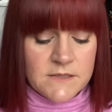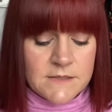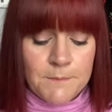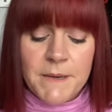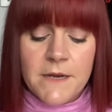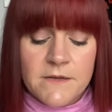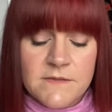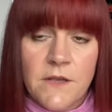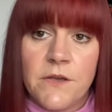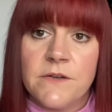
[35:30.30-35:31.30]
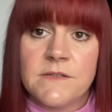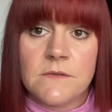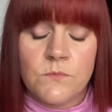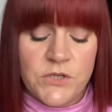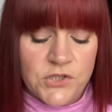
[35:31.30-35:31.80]
Sabina skirt,
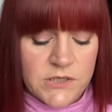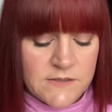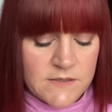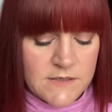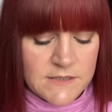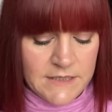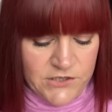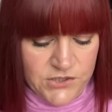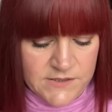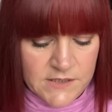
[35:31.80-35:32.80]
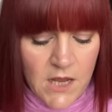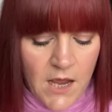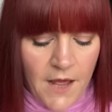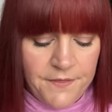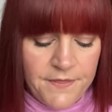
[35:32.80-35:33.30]
which is delicious.
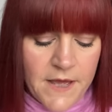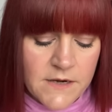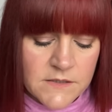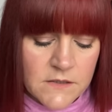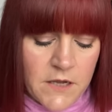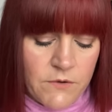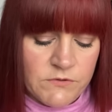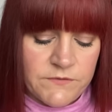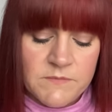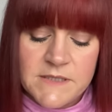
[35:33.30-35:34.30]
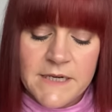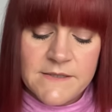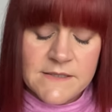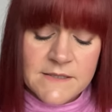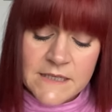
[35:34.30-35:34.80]
And that goes from
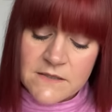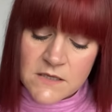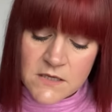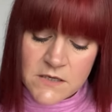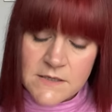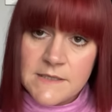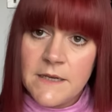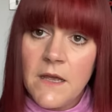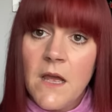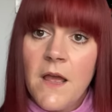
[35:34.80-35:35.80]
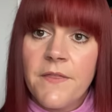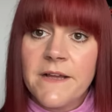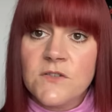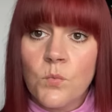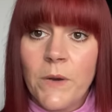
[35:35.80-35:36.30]
sizes 6 to 30.
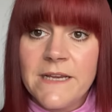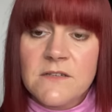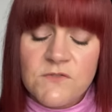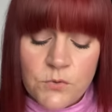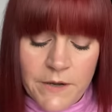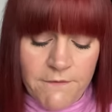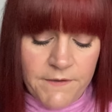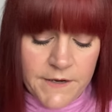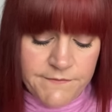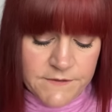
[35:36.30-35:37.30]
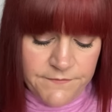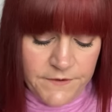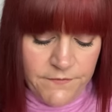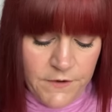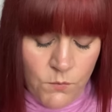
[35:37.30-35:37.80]
That's a waist of 25 to
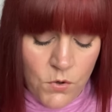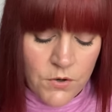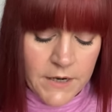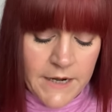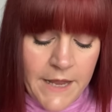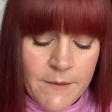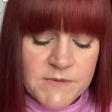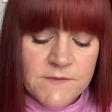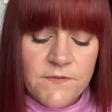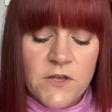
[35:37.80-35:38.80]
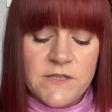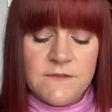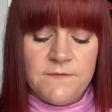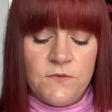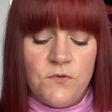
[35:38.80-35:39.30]
51 and hips of
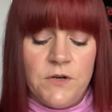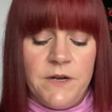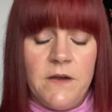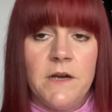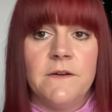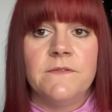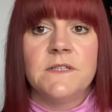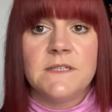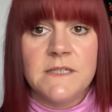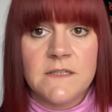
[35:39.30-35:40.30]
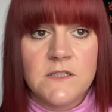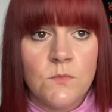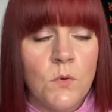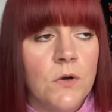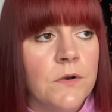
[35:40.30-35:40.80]
34 and a half to
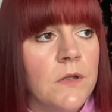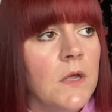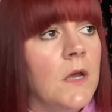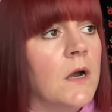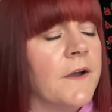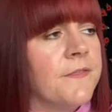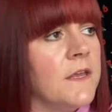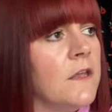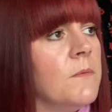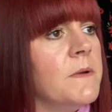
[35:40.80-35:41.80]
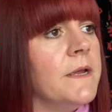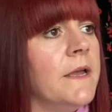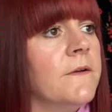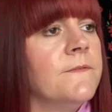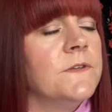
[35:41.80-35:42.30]
61. I think you may
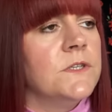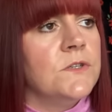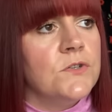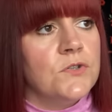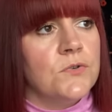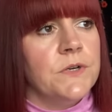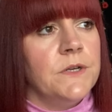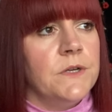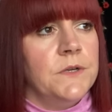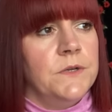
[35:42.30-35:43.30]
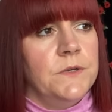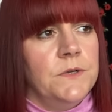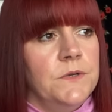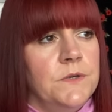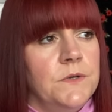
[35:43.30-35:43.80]
have to join
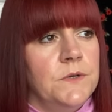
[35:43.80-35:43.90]
her